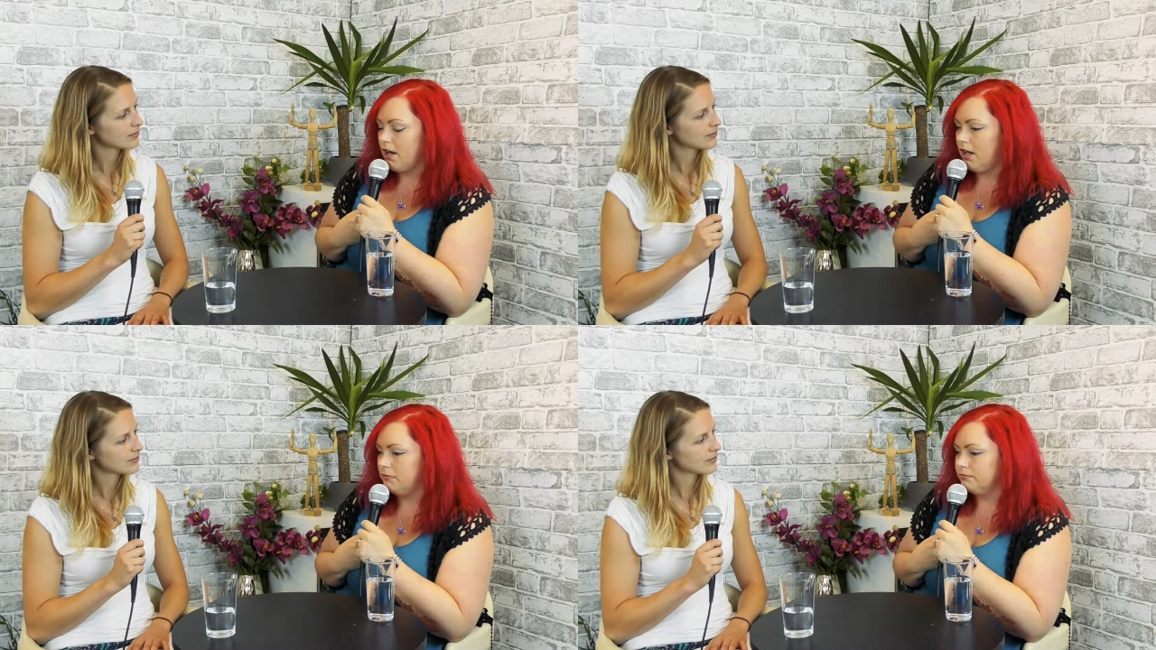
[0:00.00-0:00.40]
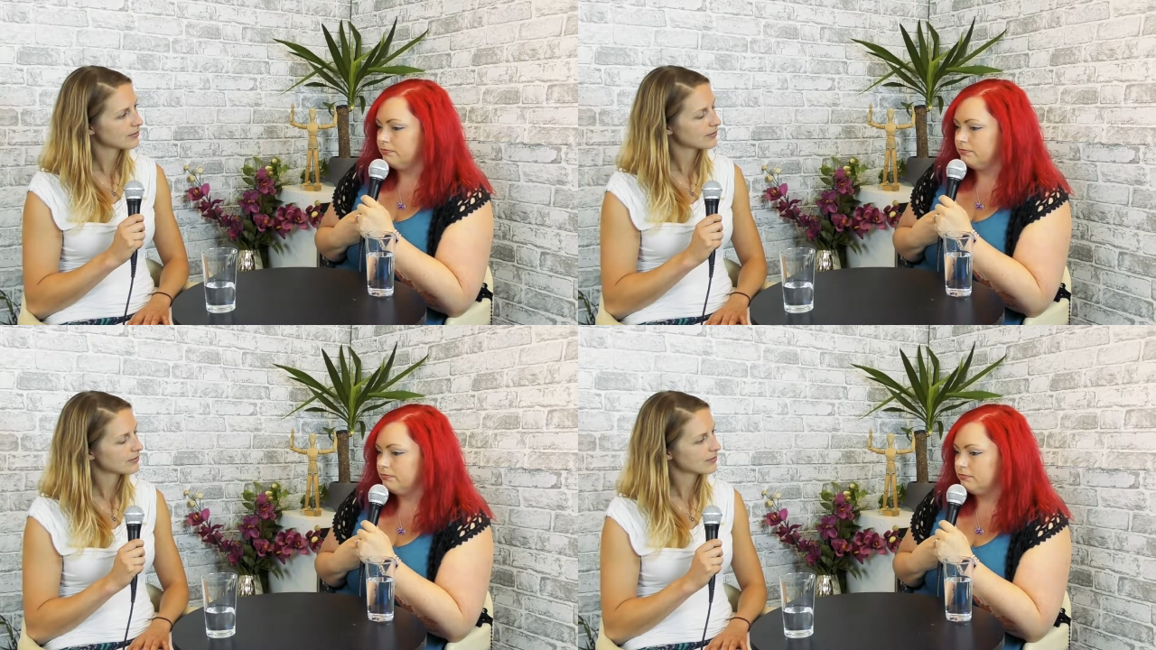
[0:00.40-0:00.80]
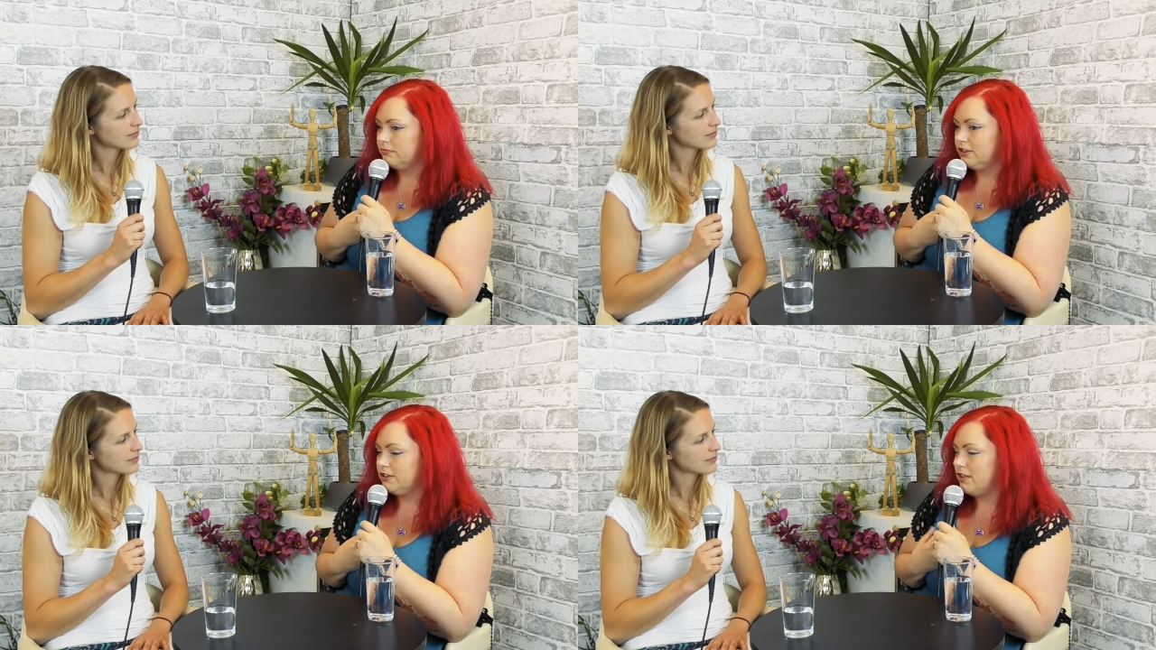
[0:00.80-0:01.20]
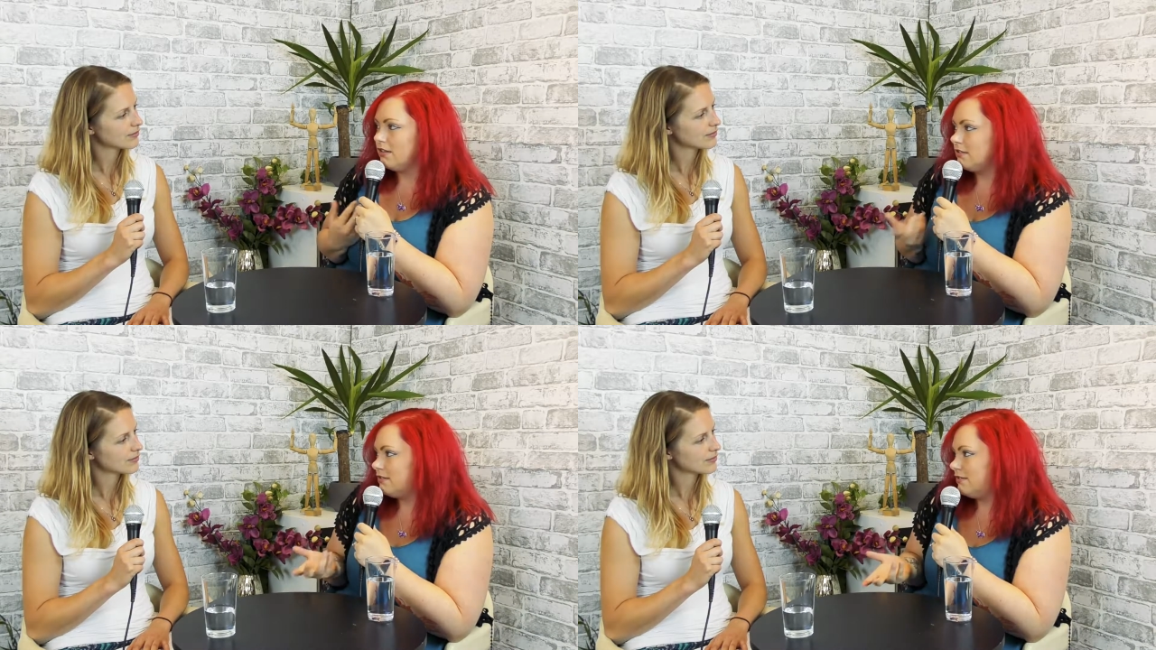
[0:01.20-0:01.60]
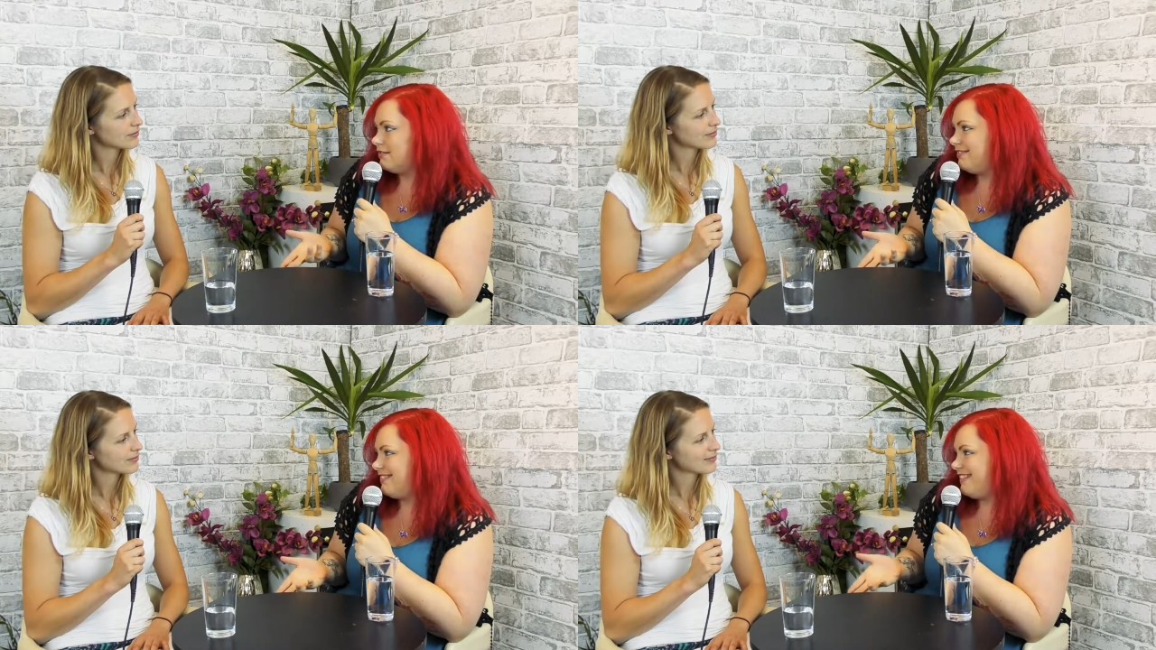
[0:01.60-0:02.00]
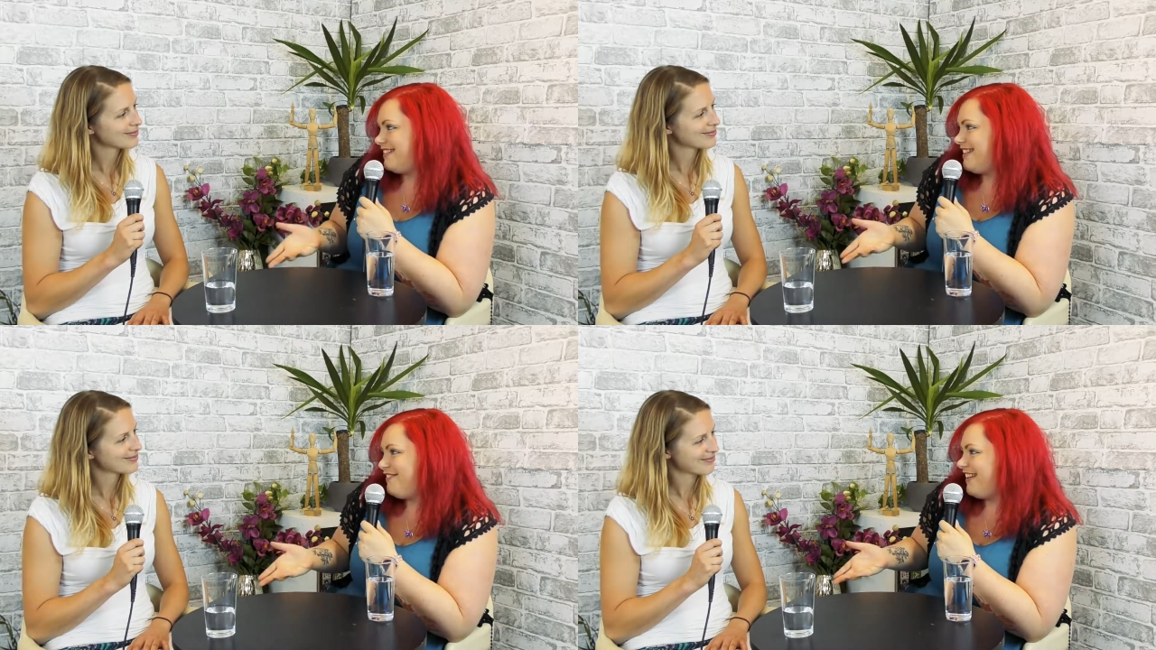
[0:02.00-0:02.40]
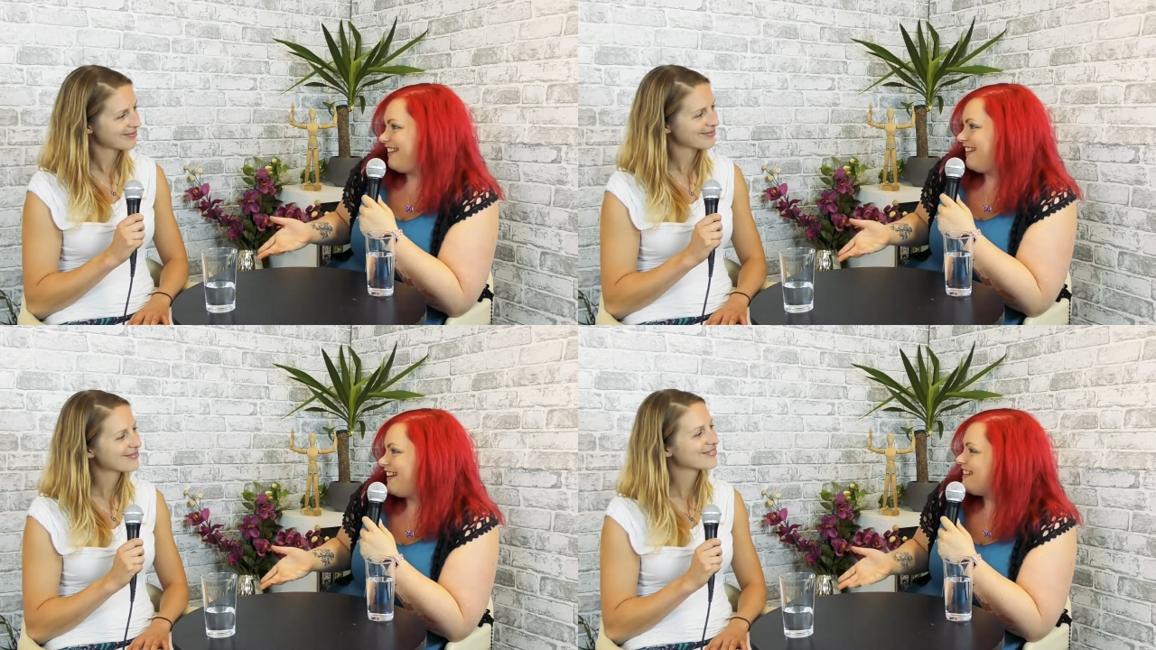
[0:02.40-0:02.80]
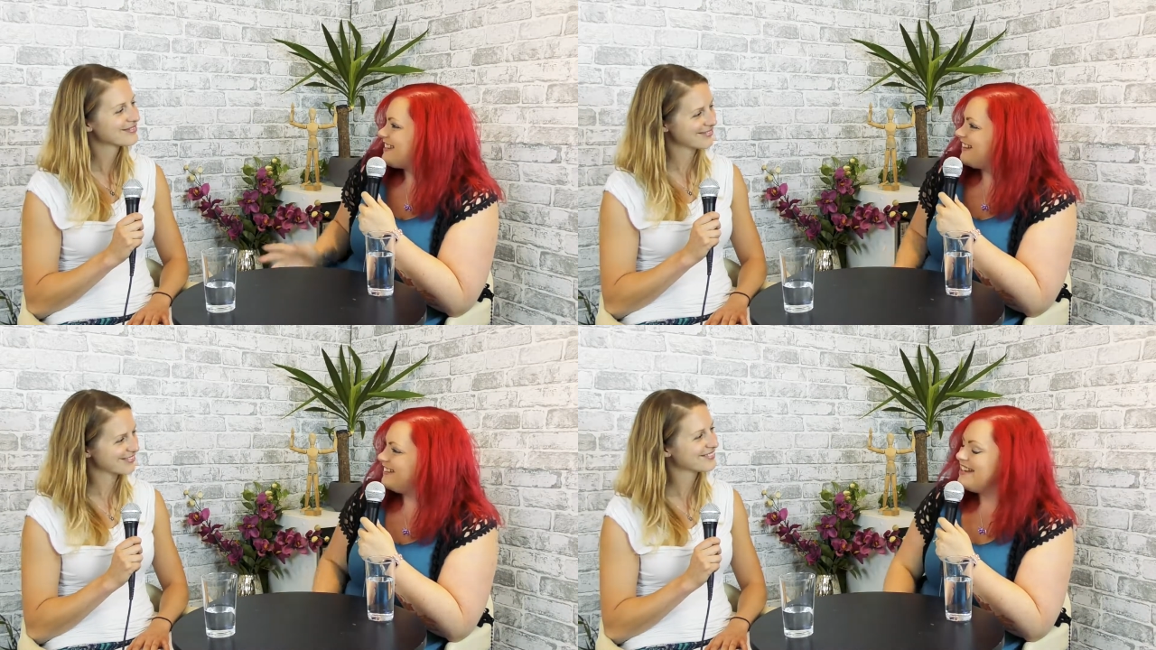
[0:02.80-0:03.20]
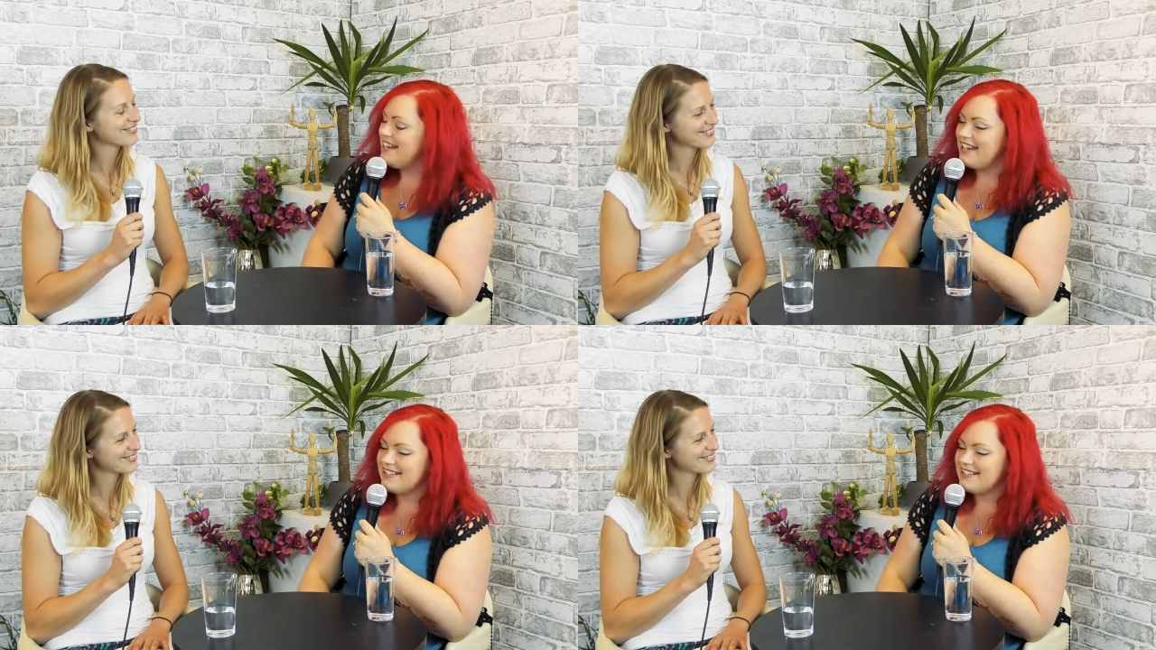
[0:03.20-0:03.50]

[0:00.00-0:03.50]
Speaker 1: um, just does just is living. Like mm. I don't mm.